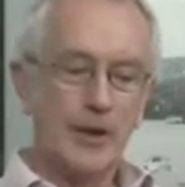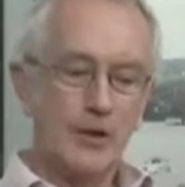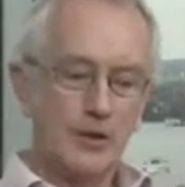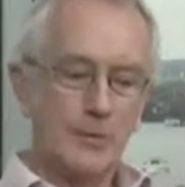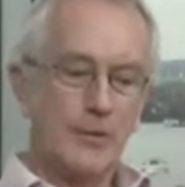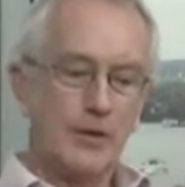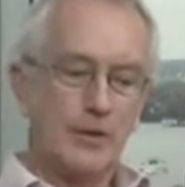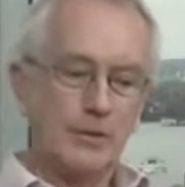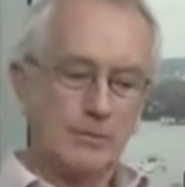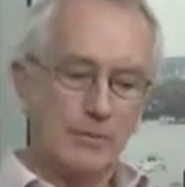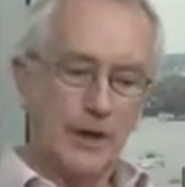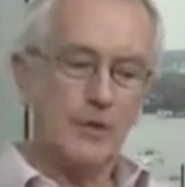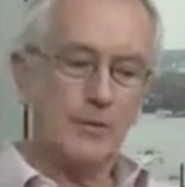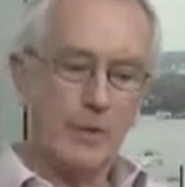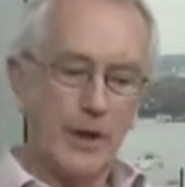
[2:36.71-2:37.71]
This would be a
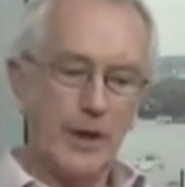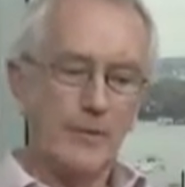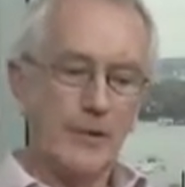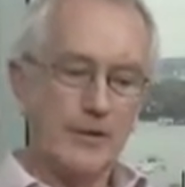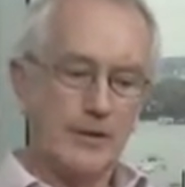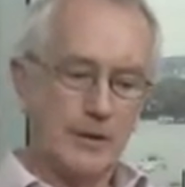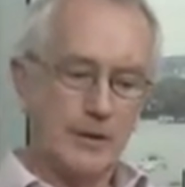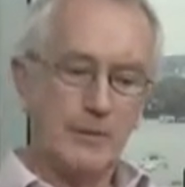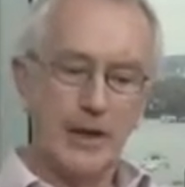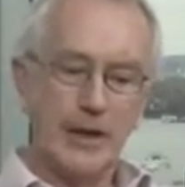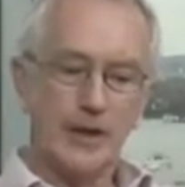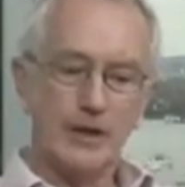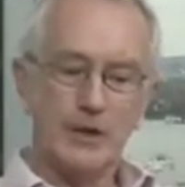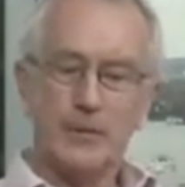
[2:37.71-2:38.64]
direct way of both stimulating